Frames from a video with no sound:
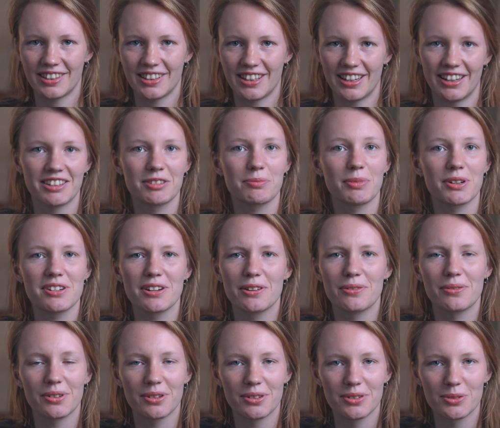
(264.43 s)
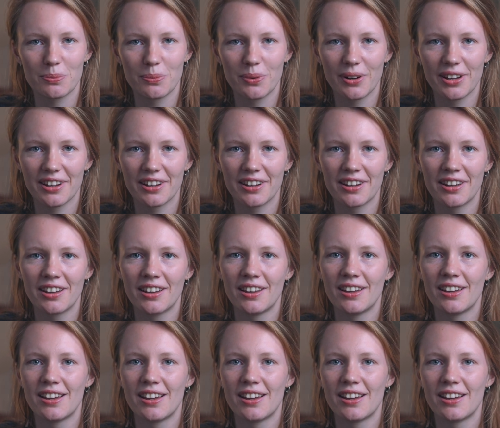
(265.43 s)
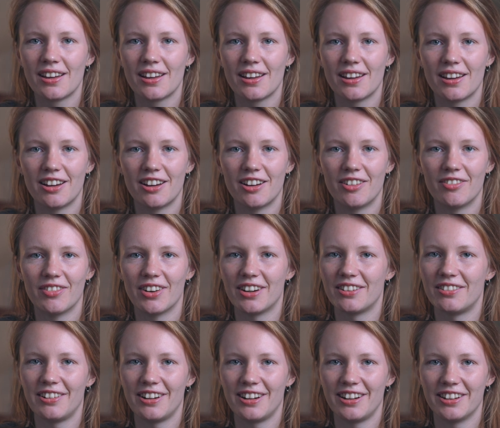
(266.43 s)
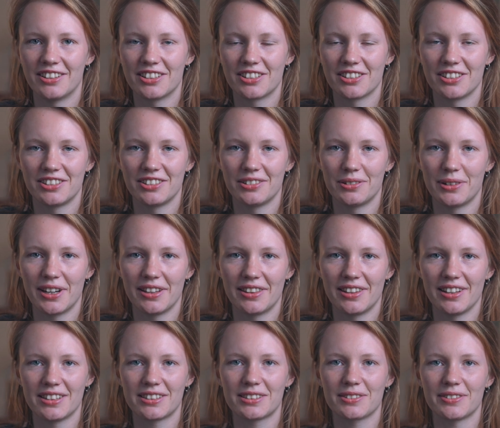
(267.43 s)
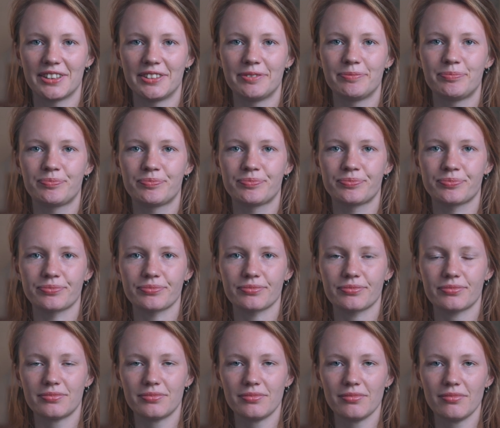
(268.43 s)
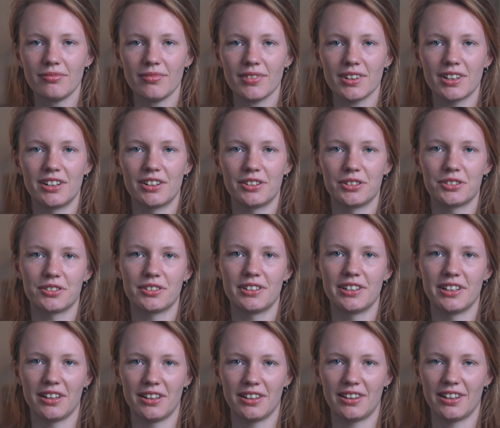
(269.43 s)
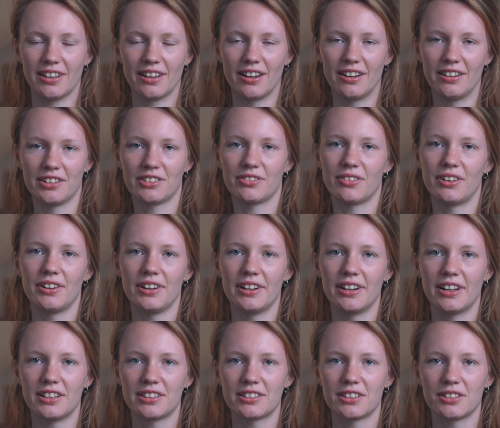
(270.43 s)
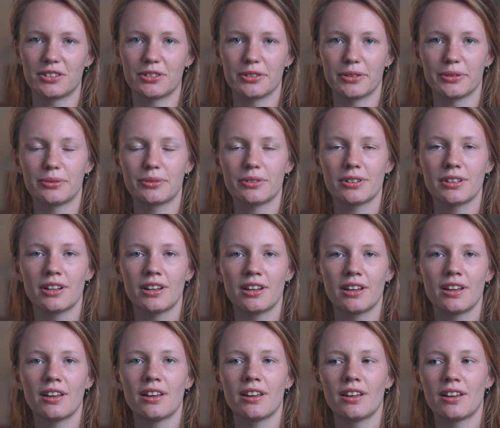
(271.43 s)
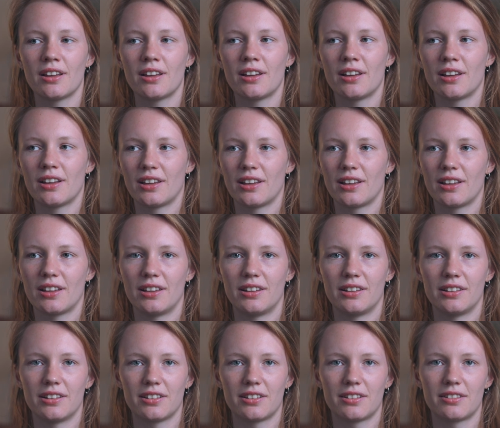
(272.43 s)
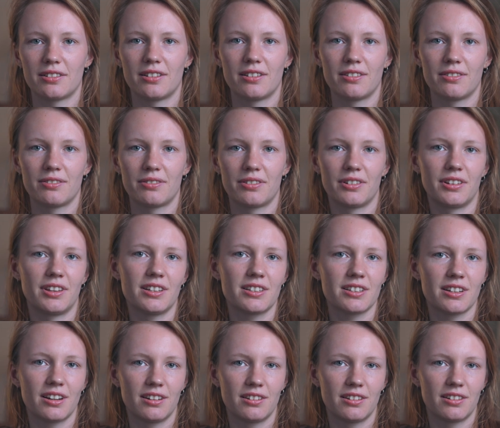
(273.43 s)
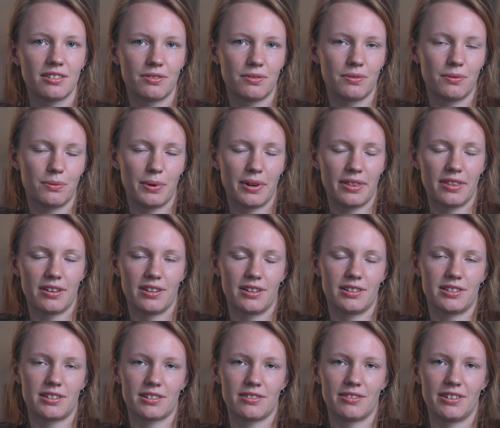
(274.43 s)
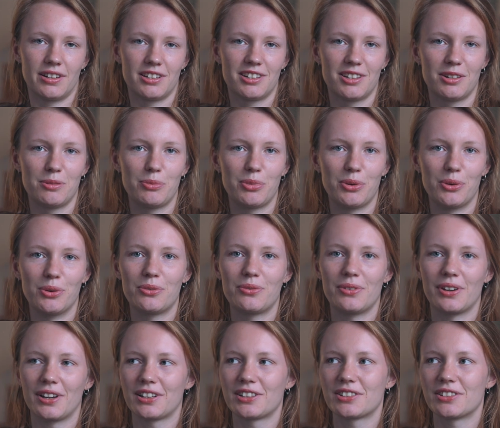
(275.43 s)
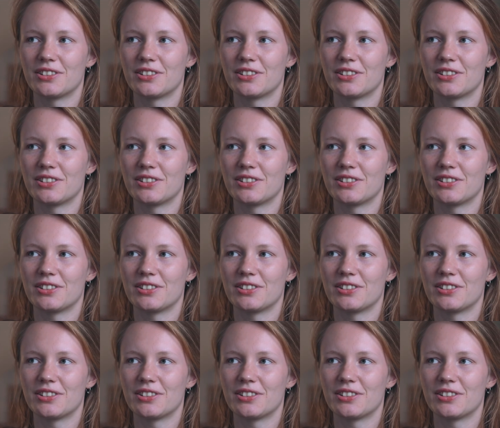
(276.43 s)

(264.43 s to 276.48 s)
Especially for spring, I really enjoy to wear this one. And also the yarn is very nice and soft. And for this kind of weather, it's quite perfect.